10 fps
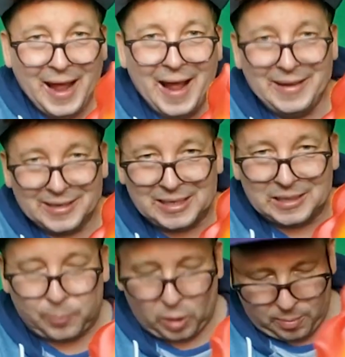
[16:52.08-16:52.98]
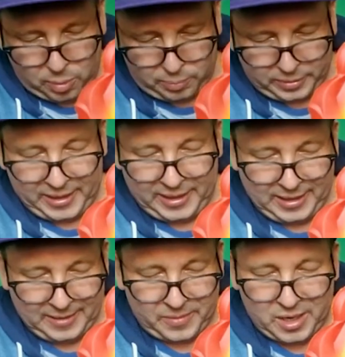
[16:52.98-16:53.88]
And this is
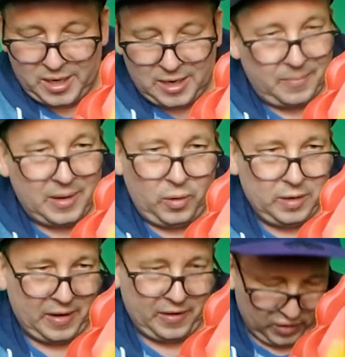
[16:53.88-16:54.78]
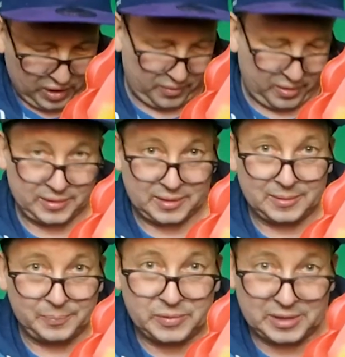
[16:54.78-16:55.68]
probably one of my favorite
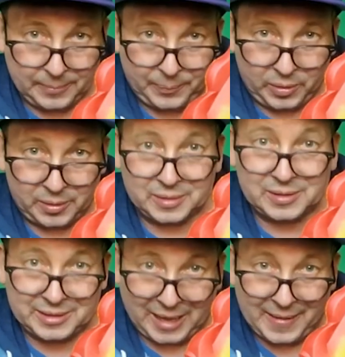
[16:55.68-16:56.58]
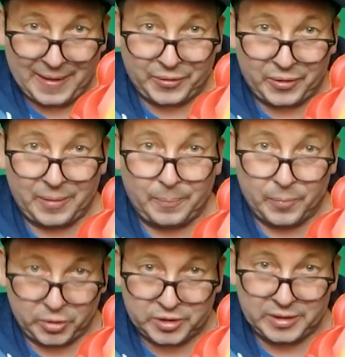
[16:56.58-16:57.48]
simple Skylander
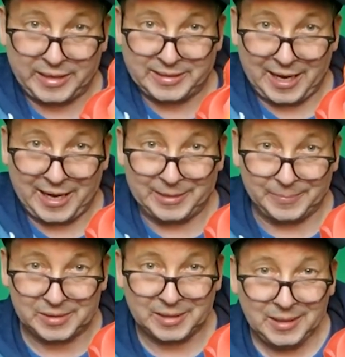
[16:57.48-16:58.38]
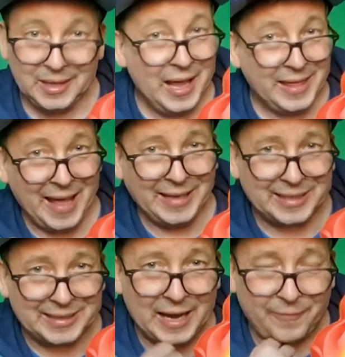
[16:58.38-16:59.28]
merchandise items. Thanks,
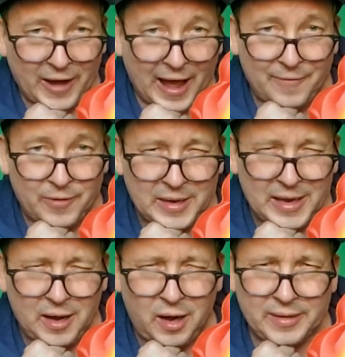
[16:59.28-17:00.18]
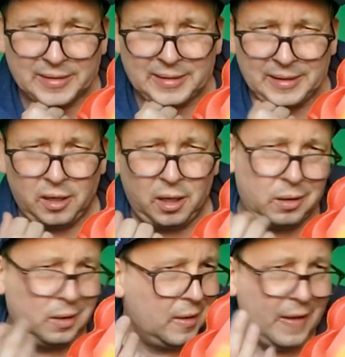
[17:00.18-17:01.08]
Ignite, for having me on this
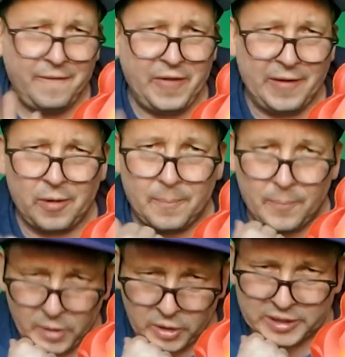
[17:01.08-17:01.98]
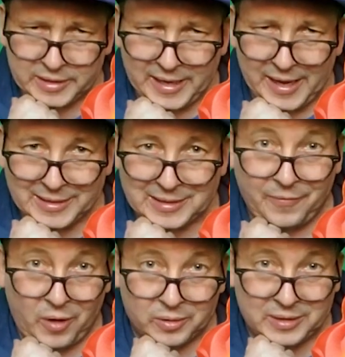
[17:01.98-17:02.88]
little favorite merchandise
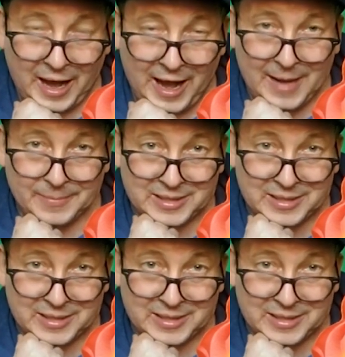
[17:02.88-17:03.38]
of all time